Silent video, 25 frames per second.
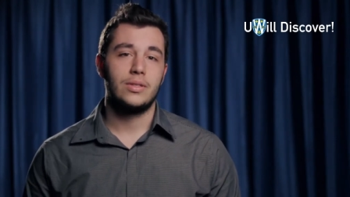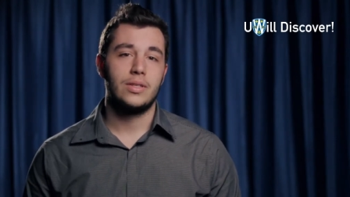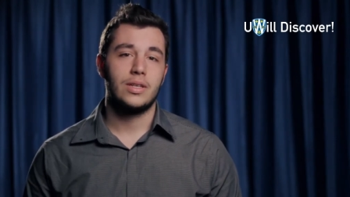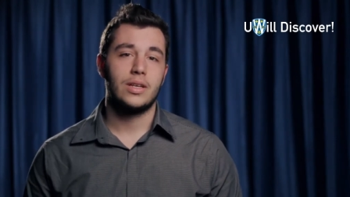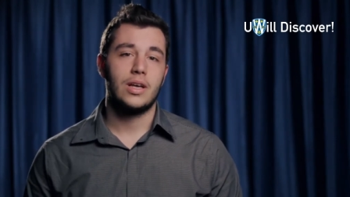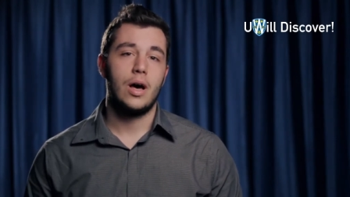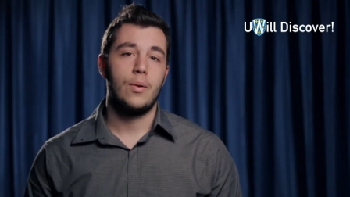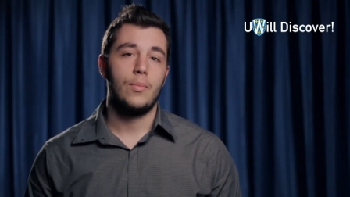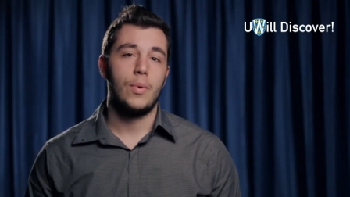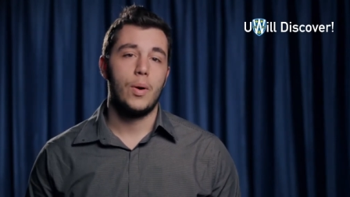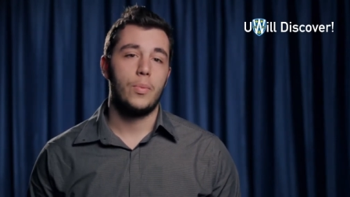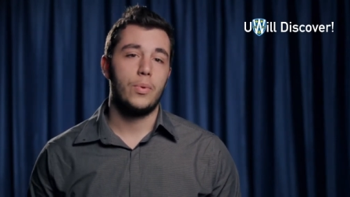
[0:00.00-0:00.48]
to
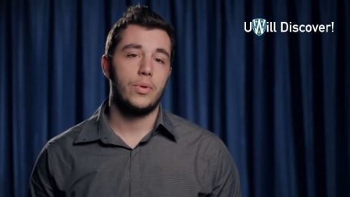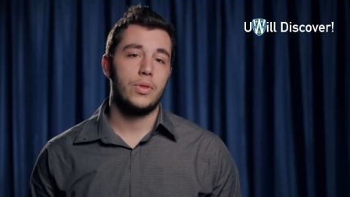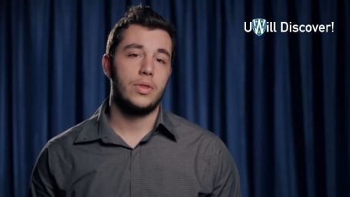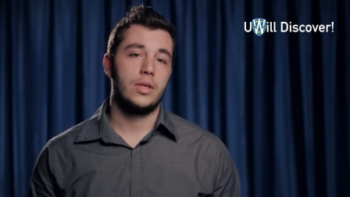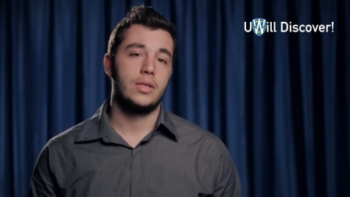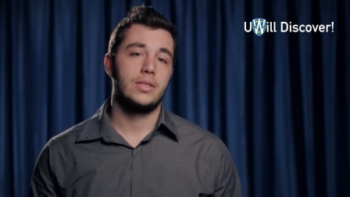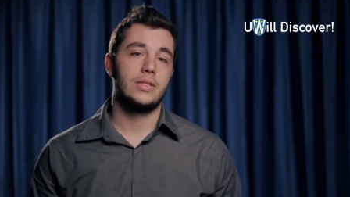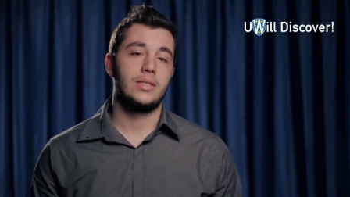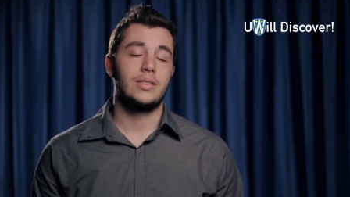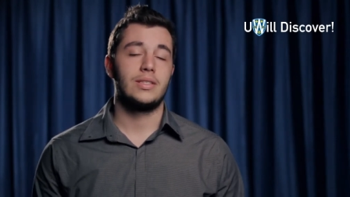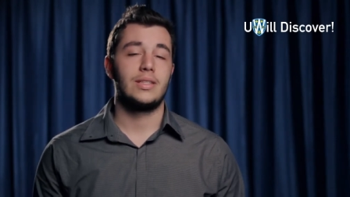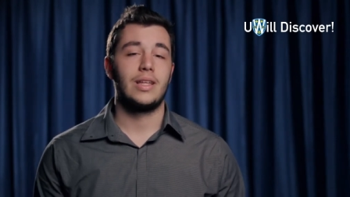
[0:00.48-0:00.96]
come up with a
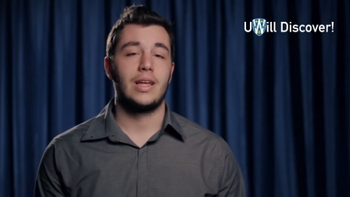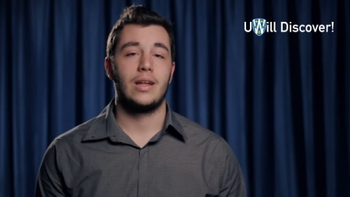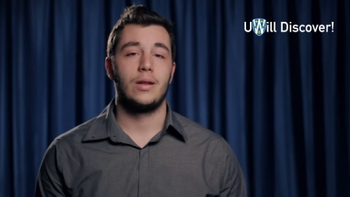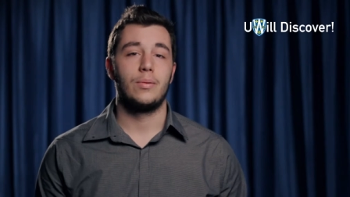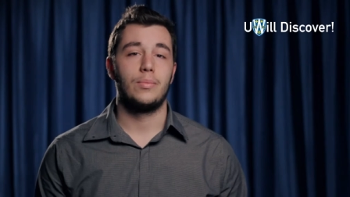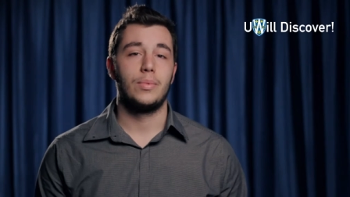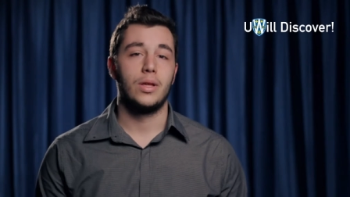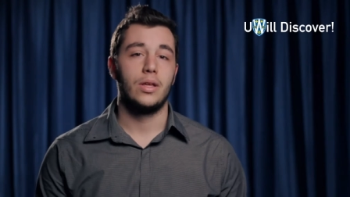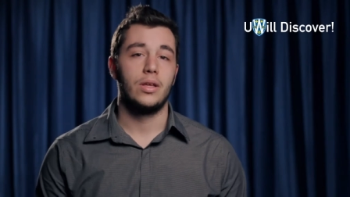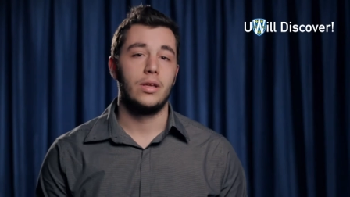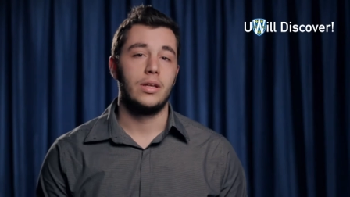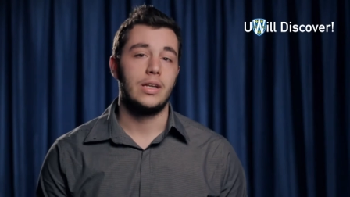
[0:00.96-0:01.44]

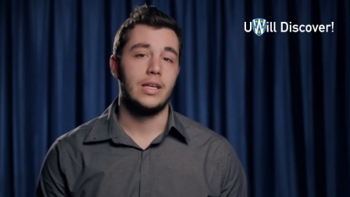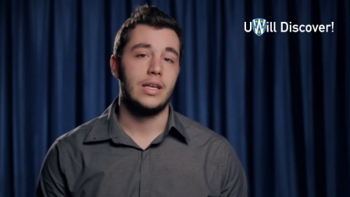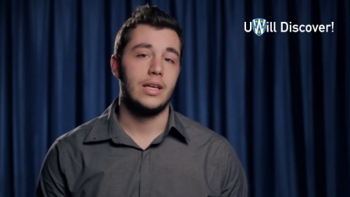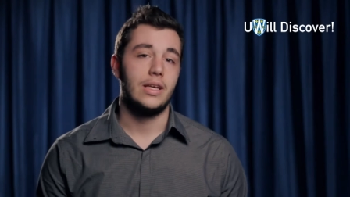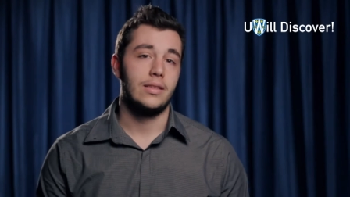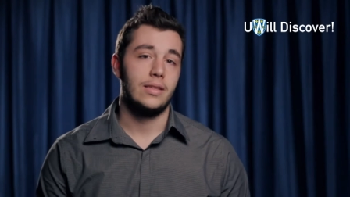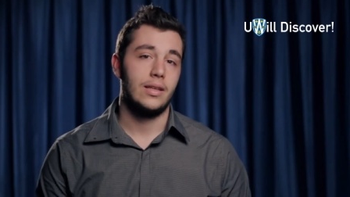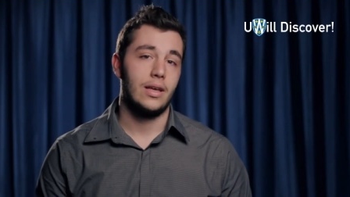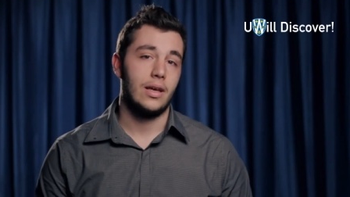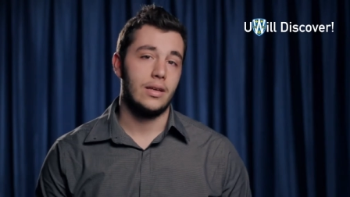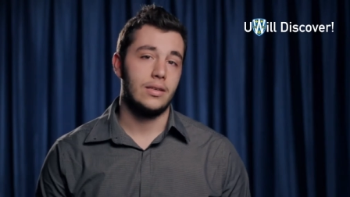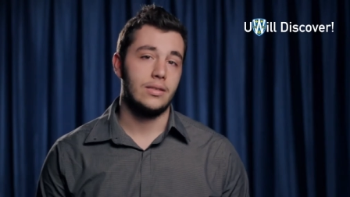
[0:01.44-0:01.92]
sustainability
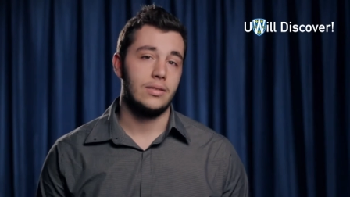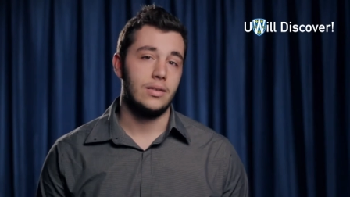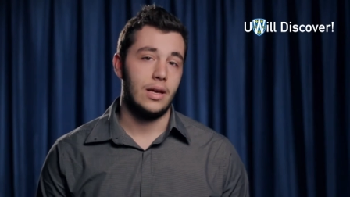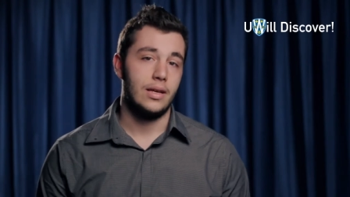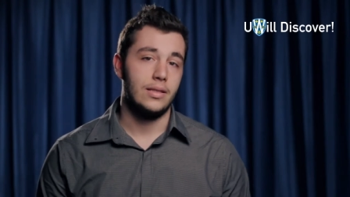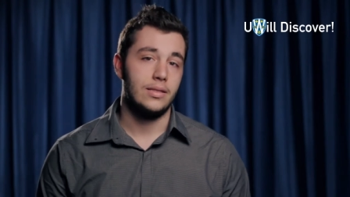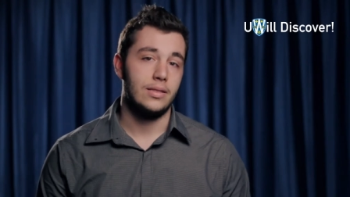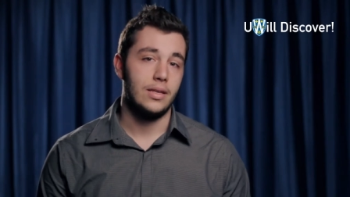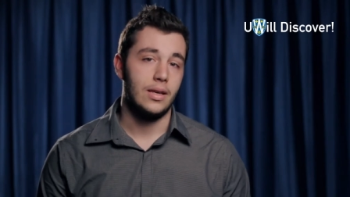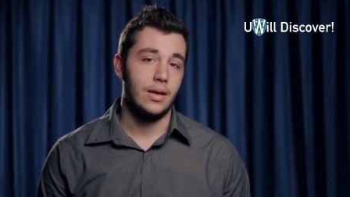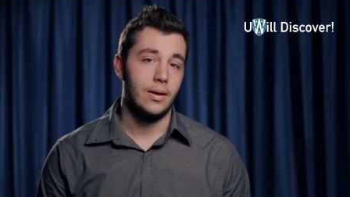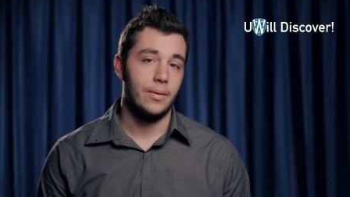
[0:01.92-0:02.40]
index
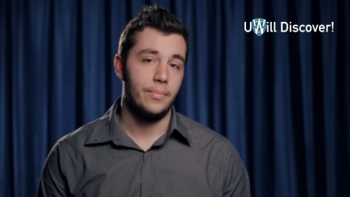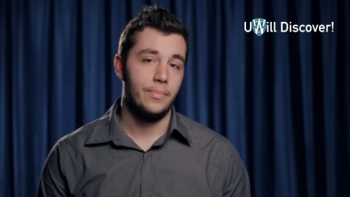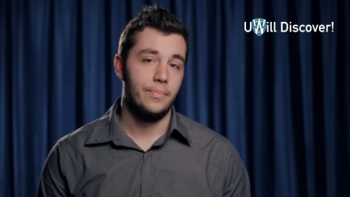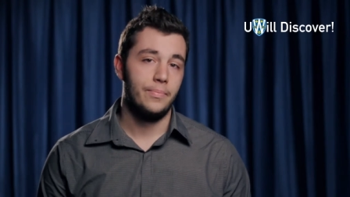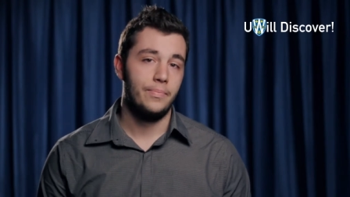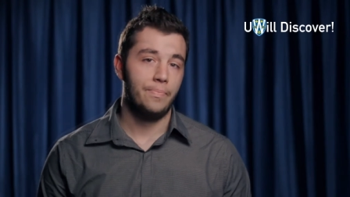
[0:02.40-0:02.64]
idea.